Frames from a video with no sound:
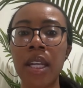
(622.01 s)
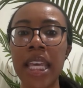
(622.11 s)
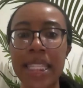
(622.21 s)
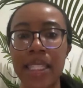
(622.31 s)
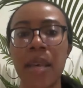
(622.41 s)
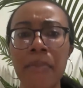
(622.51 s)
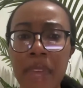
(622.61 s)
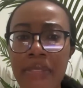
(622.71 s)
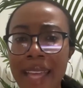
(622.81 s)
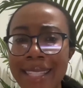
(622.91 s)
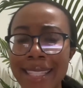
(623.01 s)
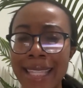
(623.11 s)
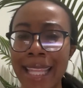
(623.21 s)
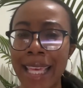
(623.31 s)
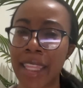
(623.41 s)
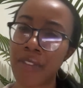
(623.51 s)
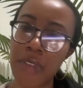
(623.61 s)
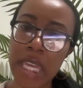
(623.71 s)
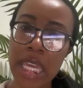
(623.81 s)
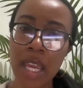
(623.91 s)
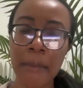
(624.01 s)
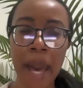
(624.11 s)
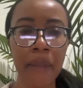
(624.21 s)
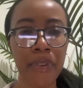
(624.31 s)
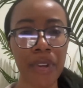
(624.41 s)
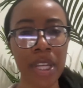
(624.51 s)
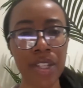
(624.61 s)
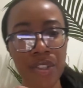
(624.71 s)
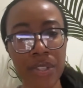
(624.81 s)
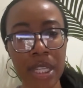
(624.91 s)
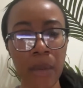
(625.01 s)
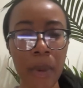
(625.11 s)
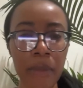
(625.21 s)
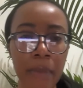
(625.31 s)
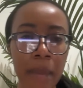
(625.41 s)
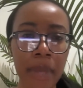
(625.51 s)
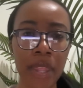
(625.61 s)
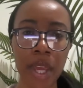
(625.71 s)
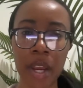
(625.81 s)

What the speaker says: it's something that's like they're thinking about, they're interesting with, maybe